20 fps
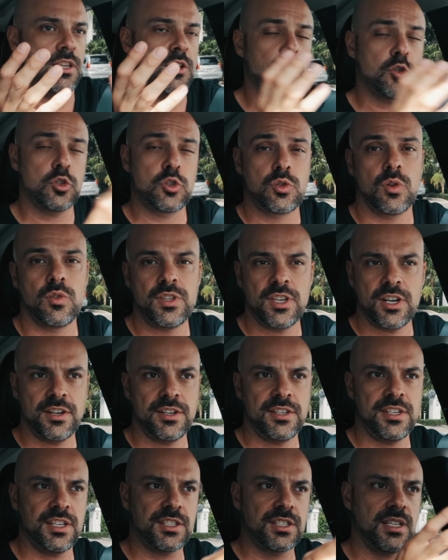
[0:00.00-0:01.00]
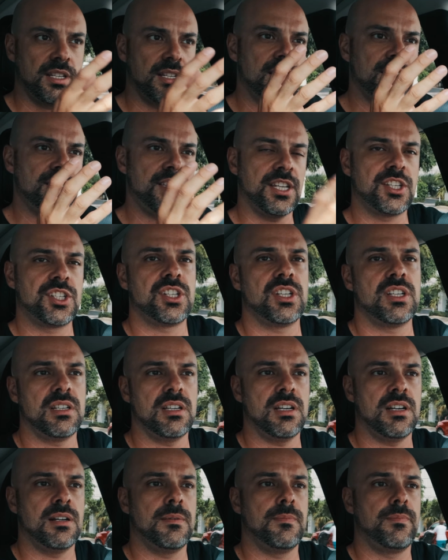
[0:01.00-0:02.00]
they control their addic
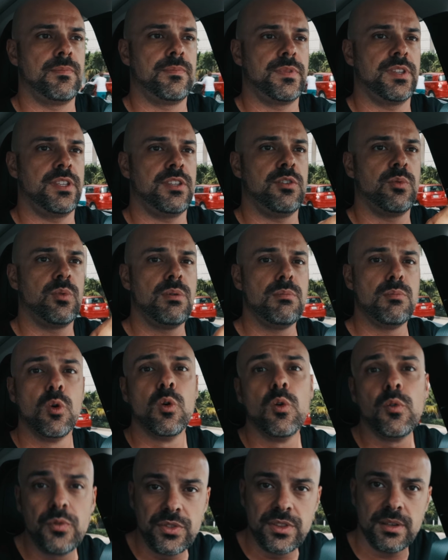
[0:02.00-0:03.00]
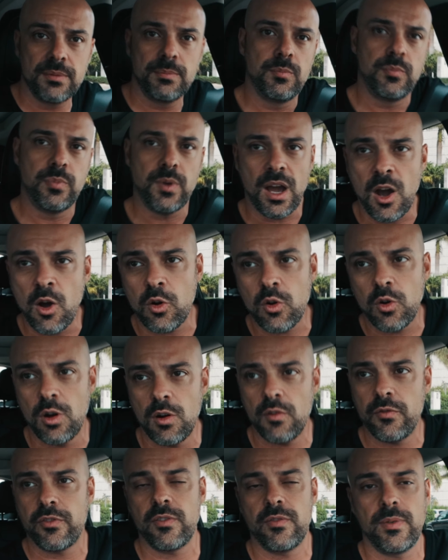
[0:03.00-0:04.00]
addiction um, you remove the
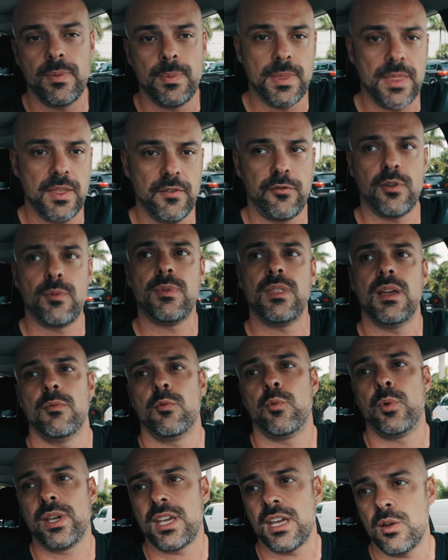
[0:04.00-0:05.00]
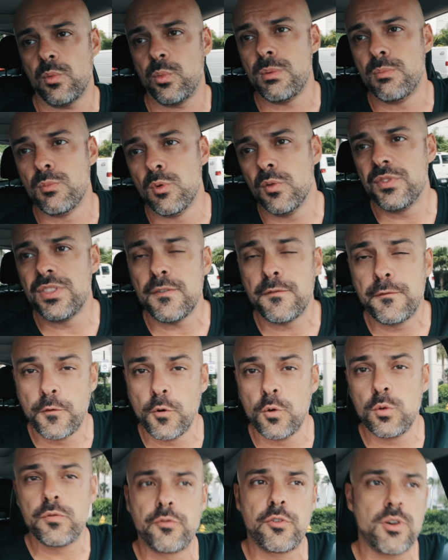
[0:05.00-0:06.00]
alcohol from, from them we can remove the
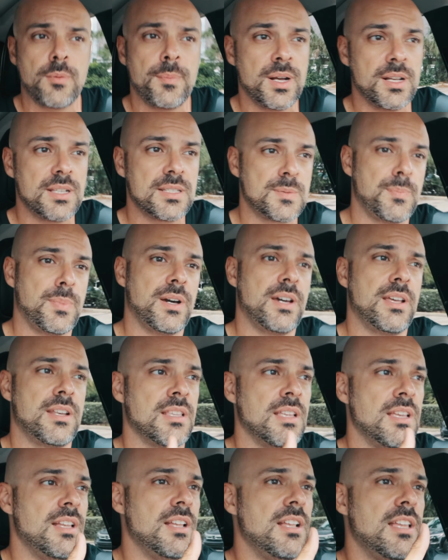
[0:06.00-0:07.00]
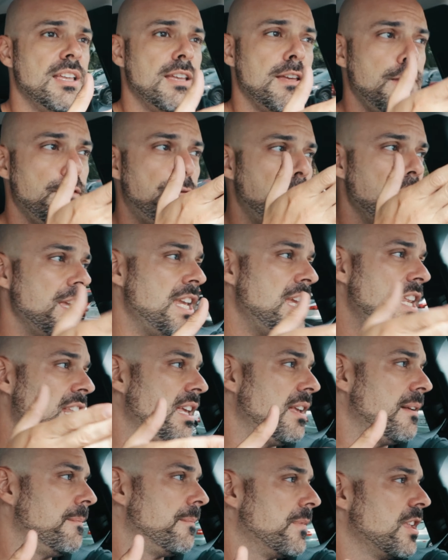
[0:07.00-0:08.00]
food from us but if
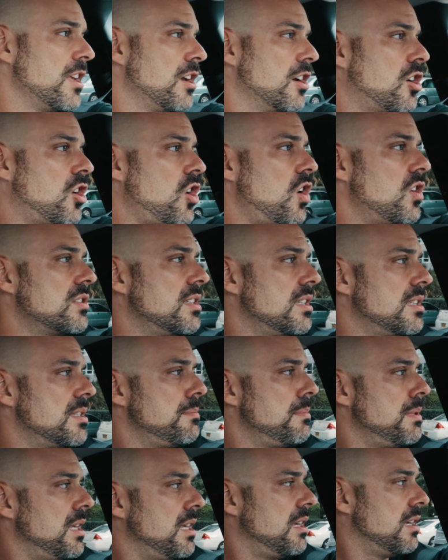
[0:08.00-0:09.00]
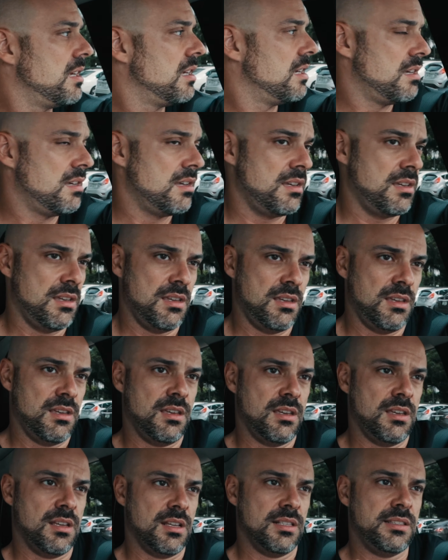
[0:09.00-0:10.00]
eating causes me
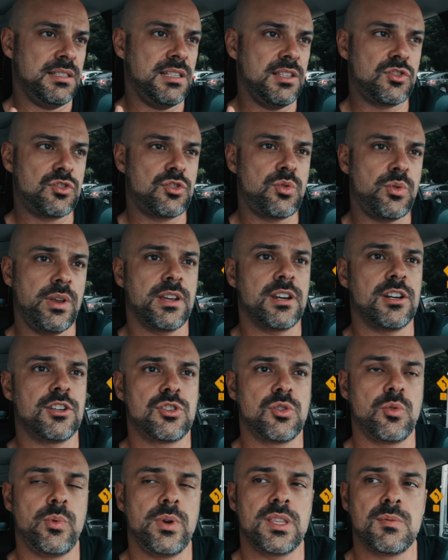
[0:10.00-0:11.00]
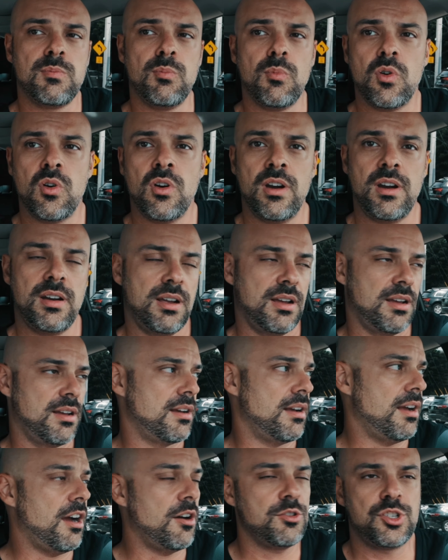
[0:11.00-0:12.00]
this trigger to eat more
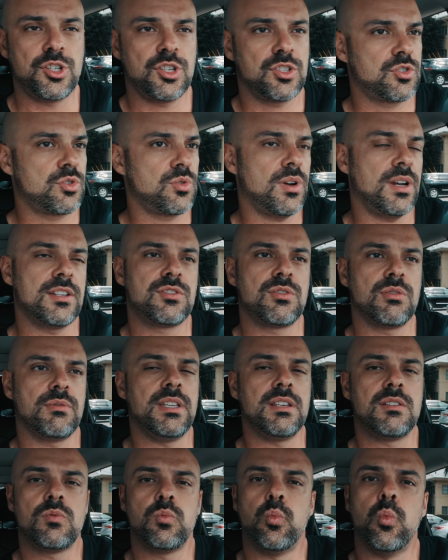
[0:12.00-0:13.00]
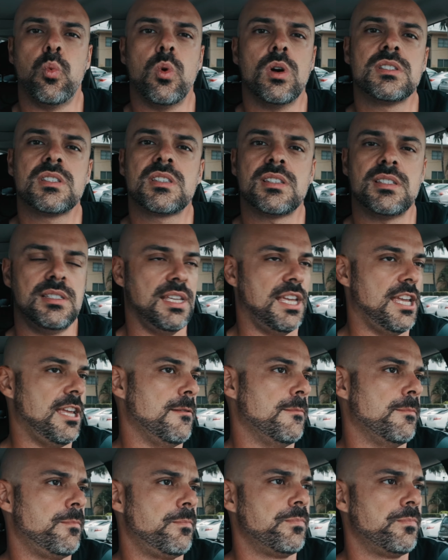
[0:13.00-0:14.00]
i'll just try to eat once a day